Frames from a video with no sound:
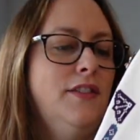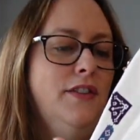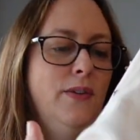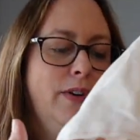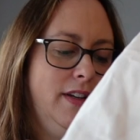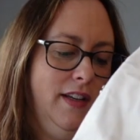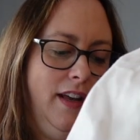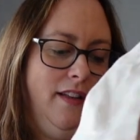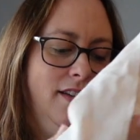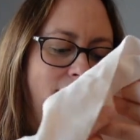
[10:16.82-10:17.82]
do not work
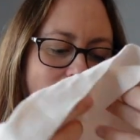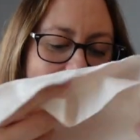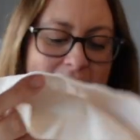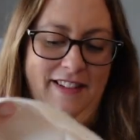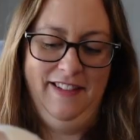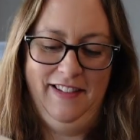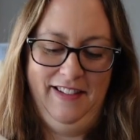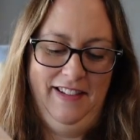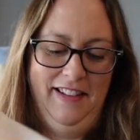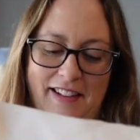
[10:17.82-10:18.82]
together.
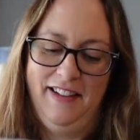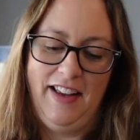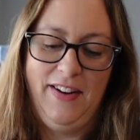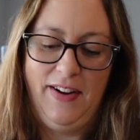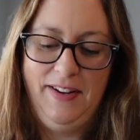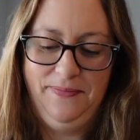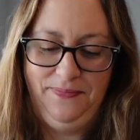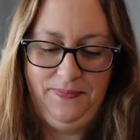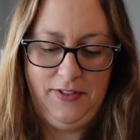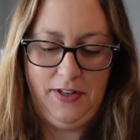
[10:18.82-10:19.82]
Anyway,
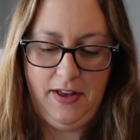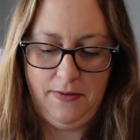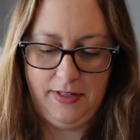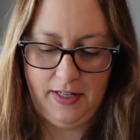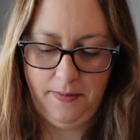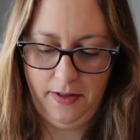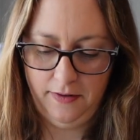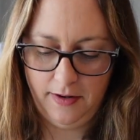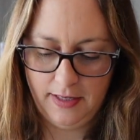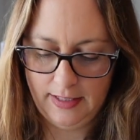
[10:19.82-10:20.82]
so that one's coming
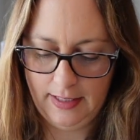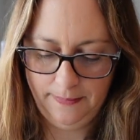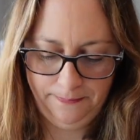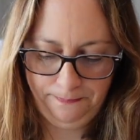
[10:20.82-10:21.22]
along nicely.